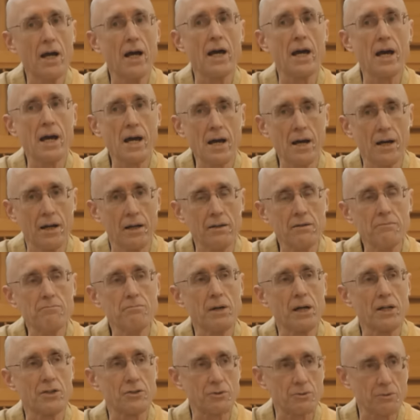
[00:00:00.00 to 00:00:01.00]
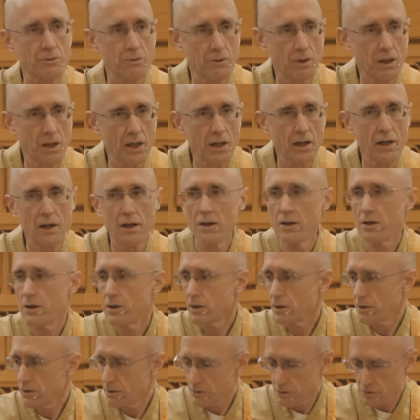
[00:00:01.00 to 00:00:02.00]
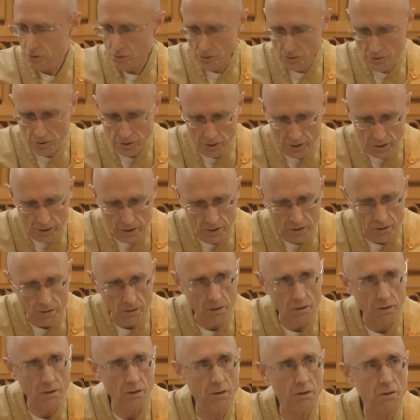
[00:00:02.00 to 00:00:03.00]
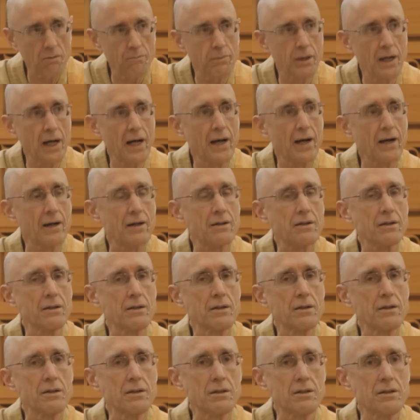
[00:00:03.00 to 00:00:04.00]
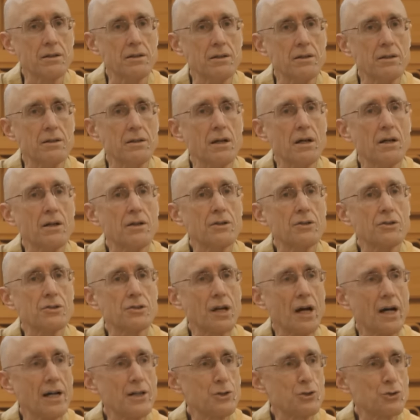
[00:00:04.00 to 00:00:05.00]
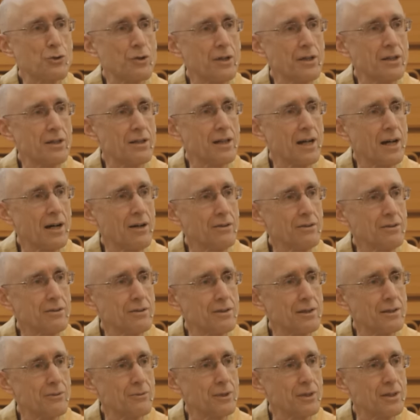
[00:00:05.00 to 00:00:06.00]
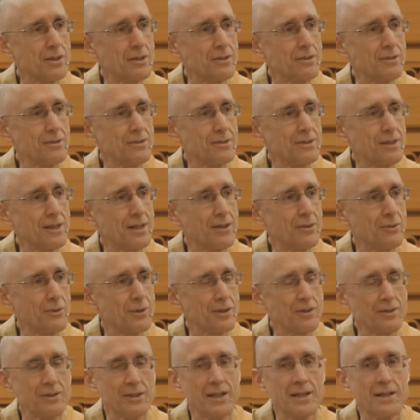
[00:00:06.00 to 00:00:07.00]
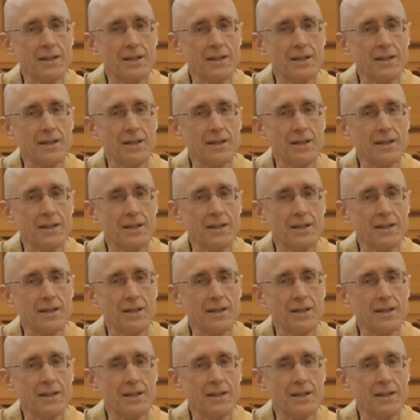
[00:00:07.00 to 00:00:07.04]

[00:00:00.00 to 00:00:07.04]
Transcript: And Master Hua took it all back. He titrated out, there we go, now we're going.